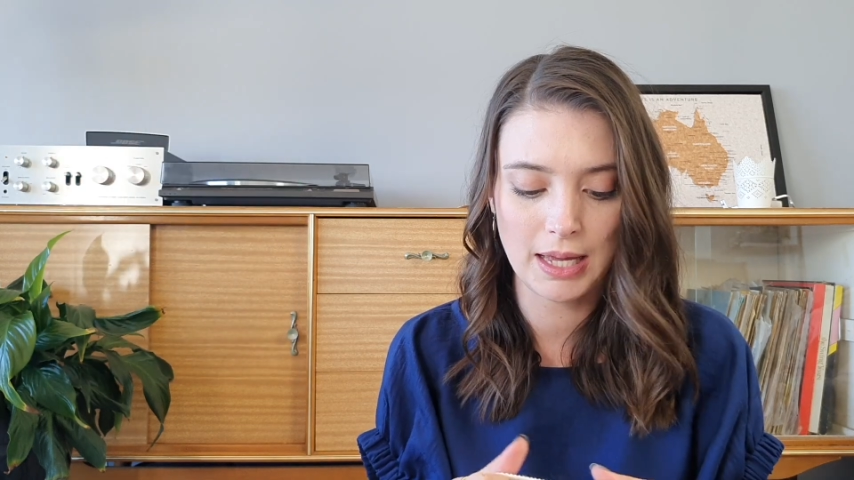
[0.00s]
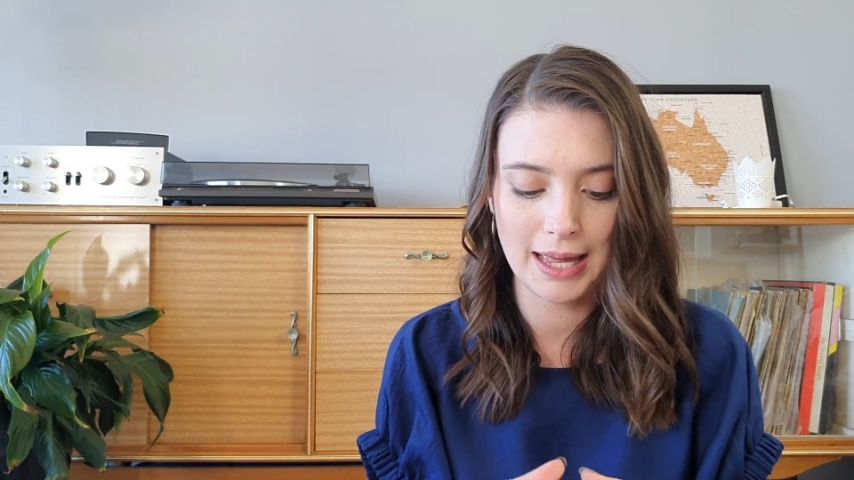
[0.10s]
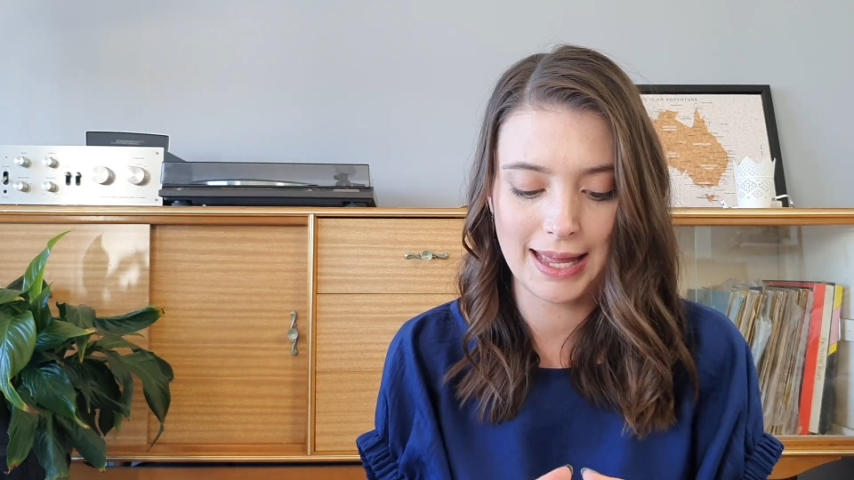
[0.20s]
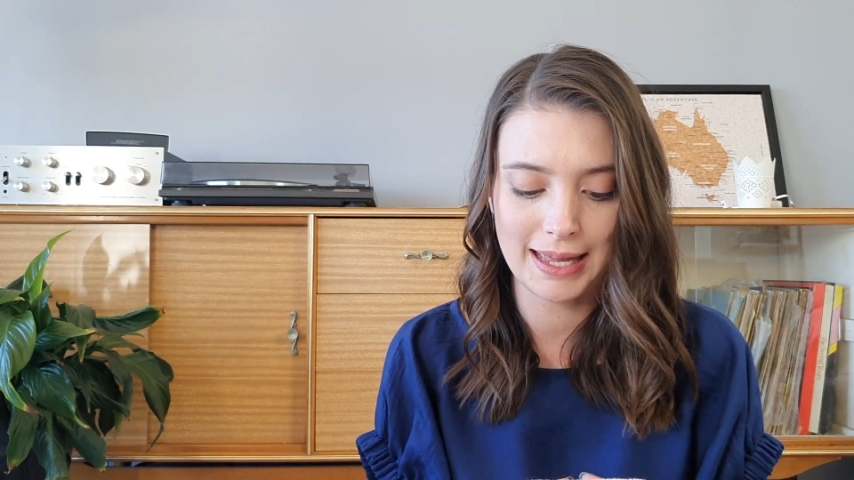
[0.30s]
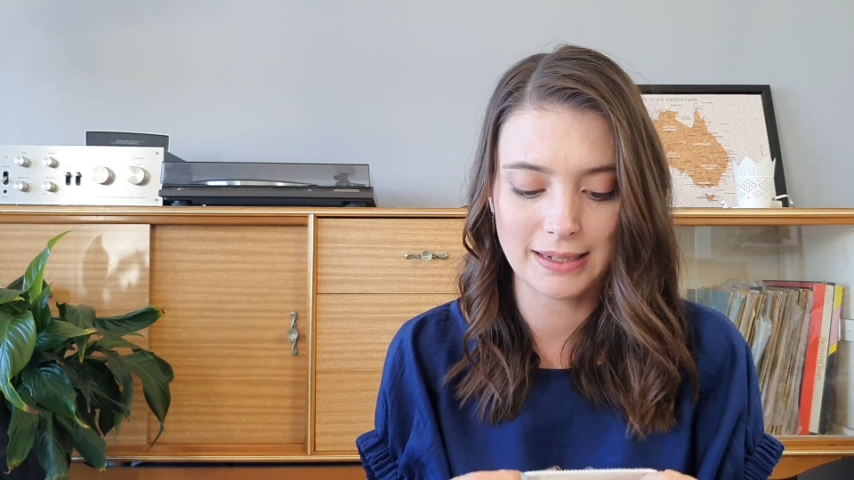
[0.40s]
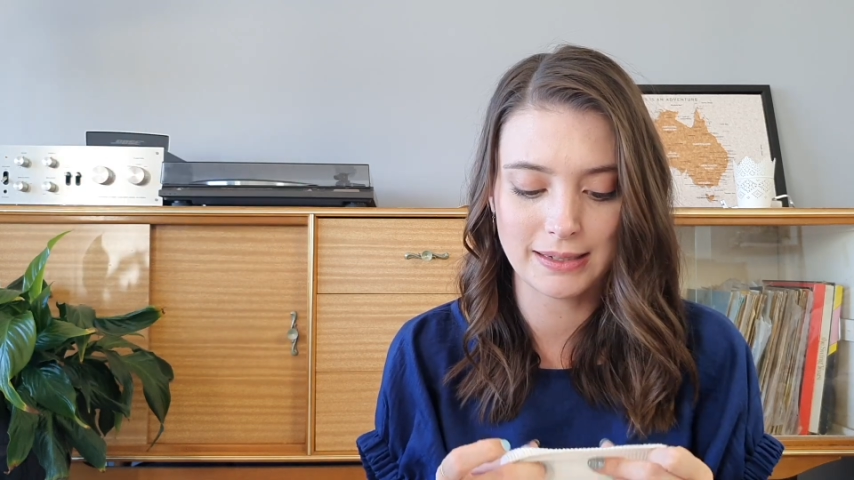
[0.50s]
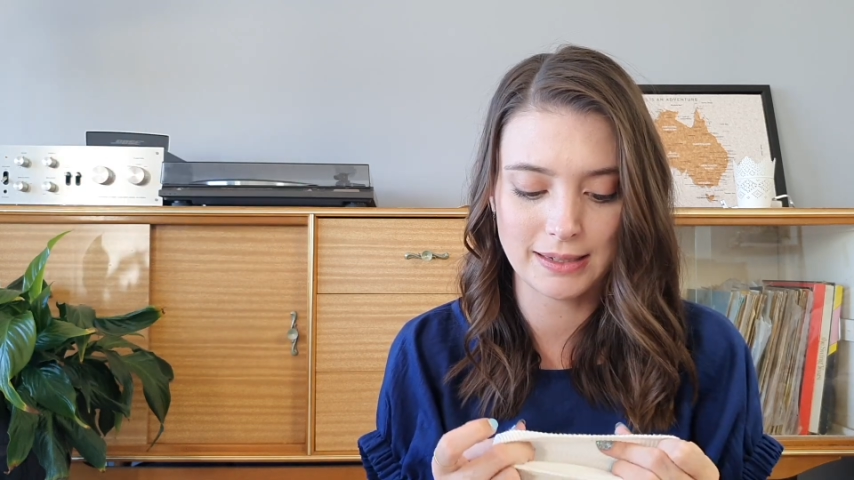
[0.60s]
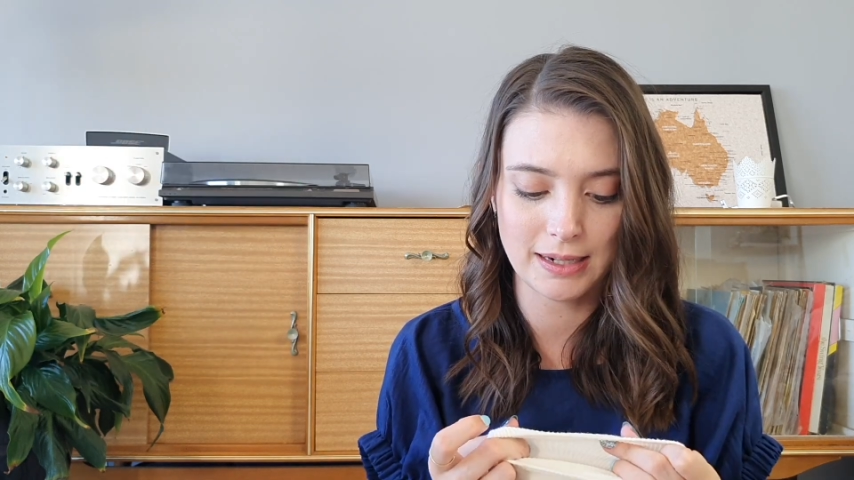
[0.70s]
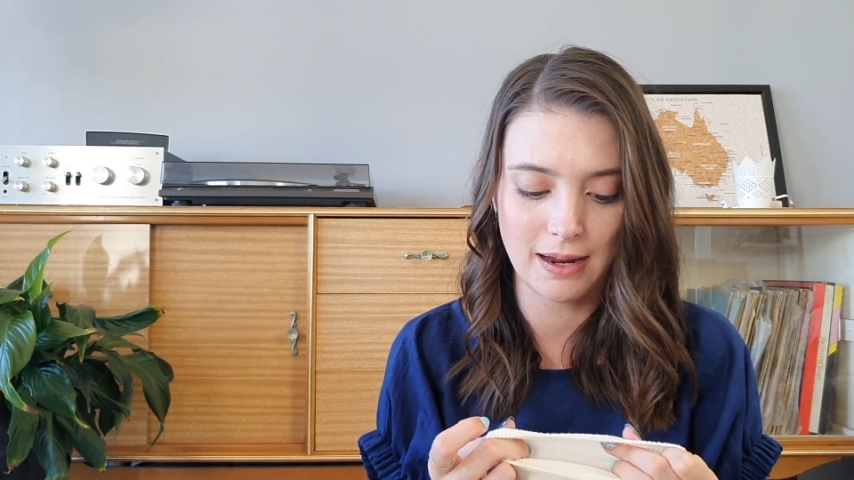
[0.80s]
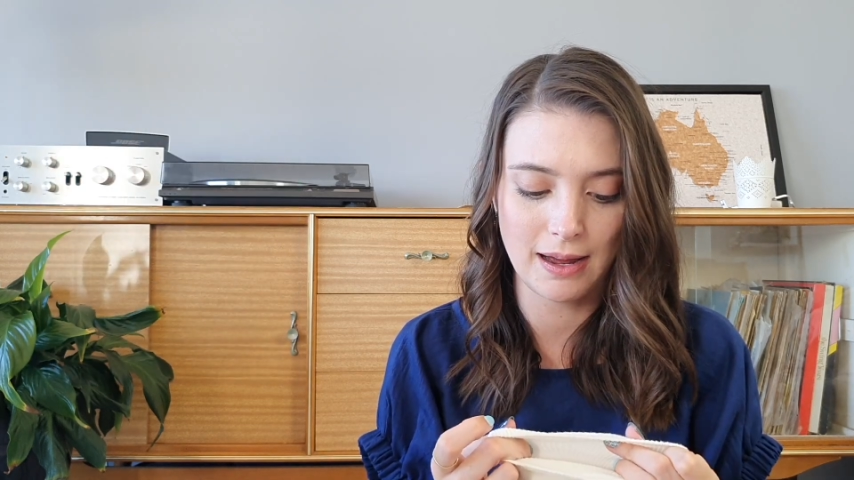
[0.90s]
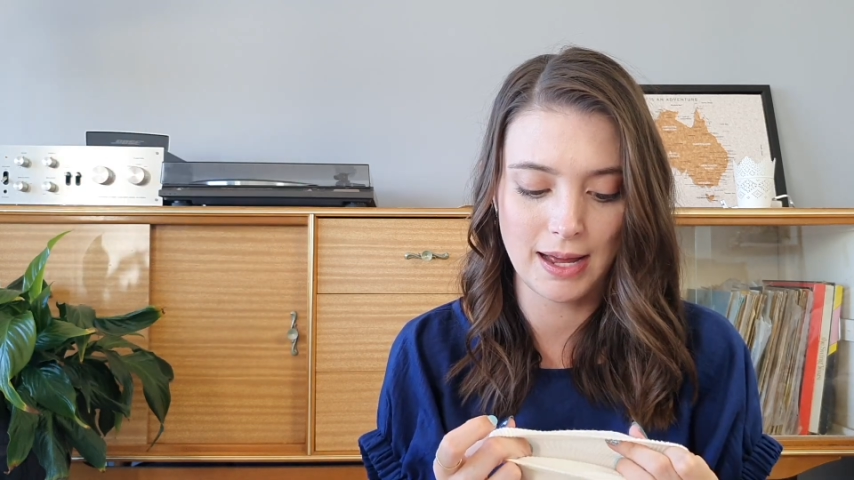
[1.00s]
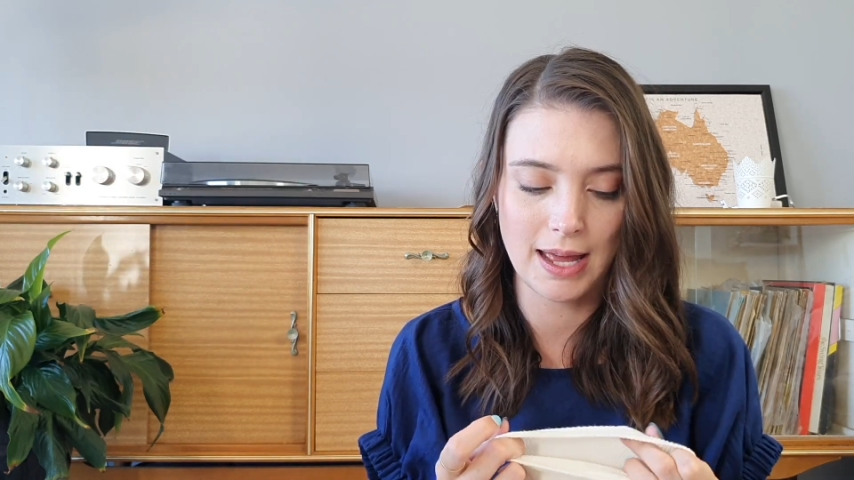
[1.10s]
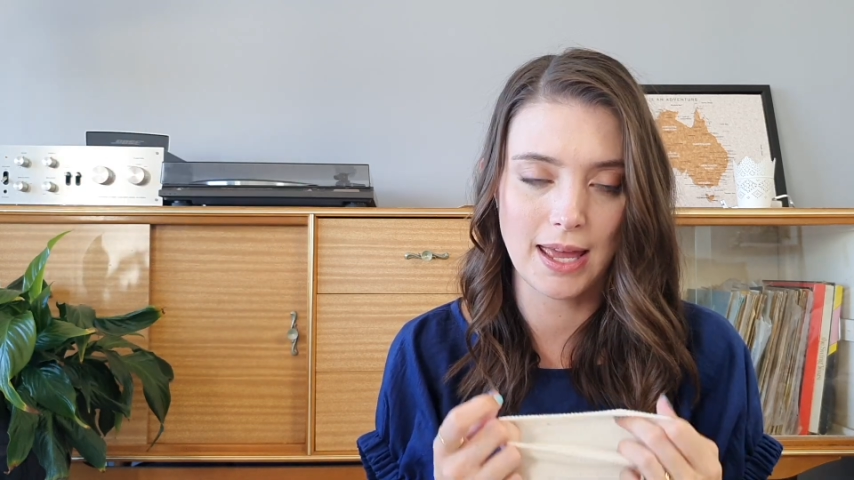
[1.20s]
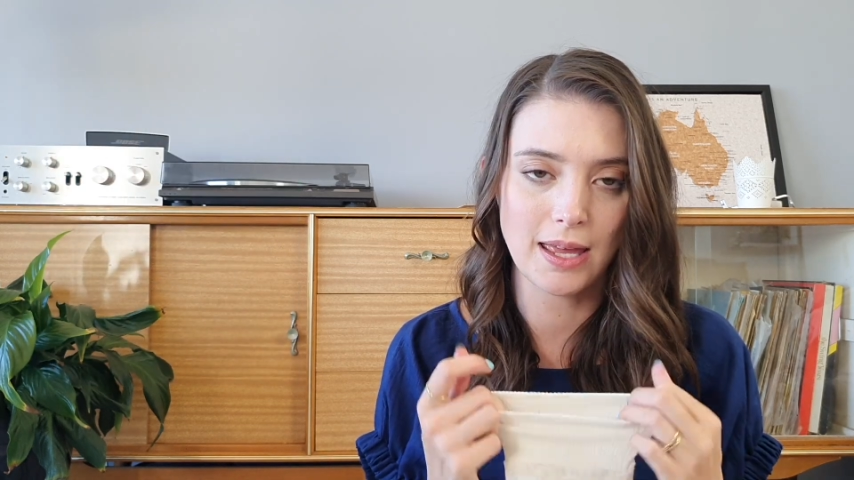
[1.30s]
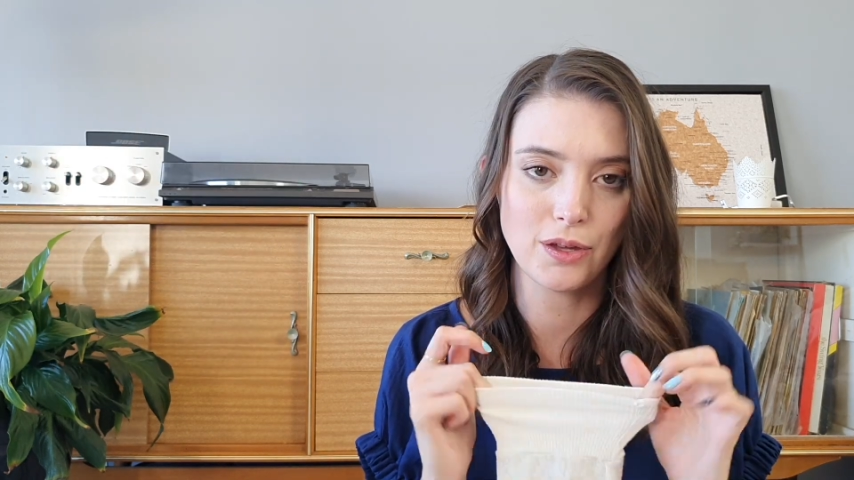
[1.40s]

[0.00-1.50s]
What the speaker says: and I